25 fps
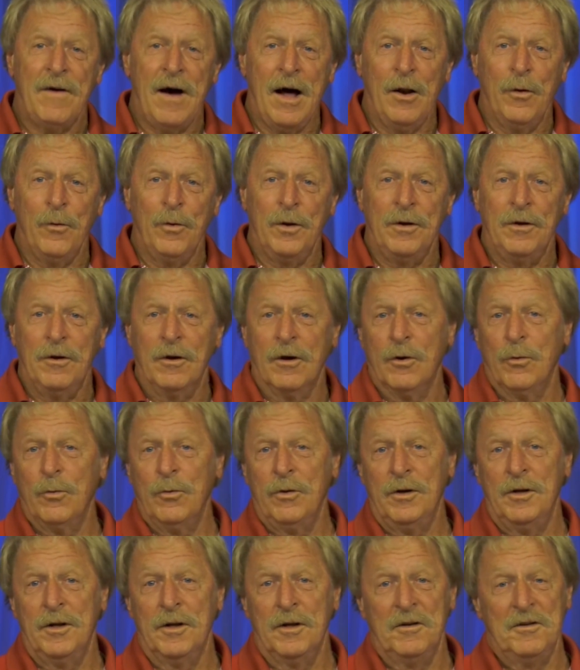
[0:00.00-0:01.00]
The following
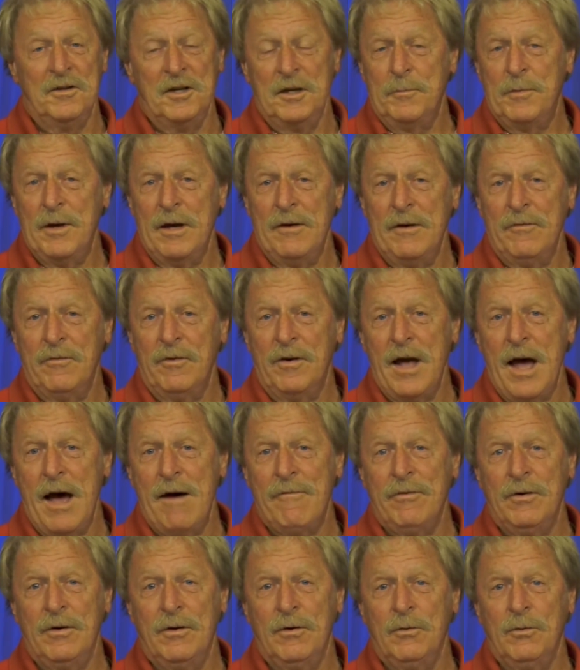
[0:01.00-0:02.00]
year, we did Deephaven
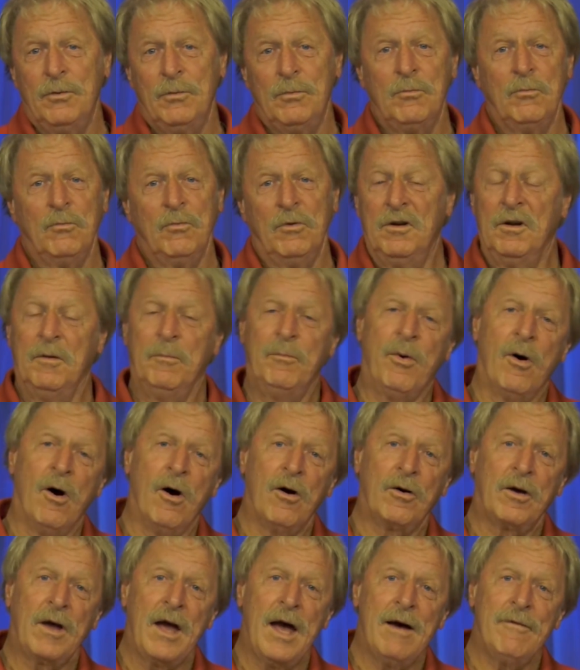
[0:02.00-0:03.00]
Avenue, we did
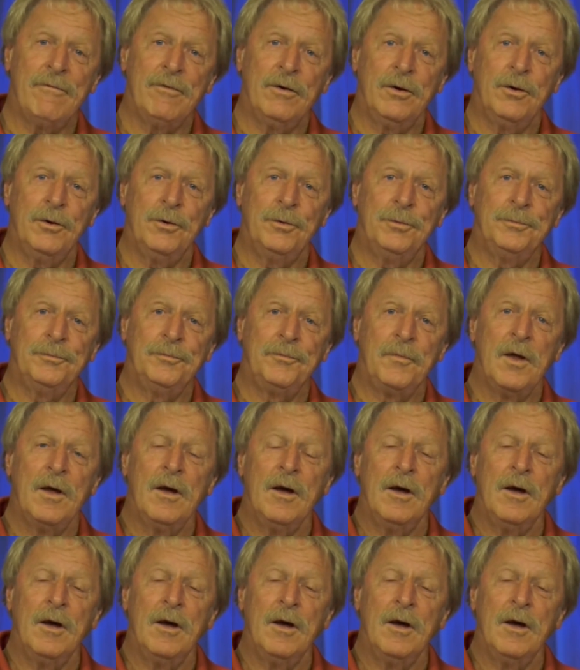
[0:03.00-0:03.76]
Park Avenue,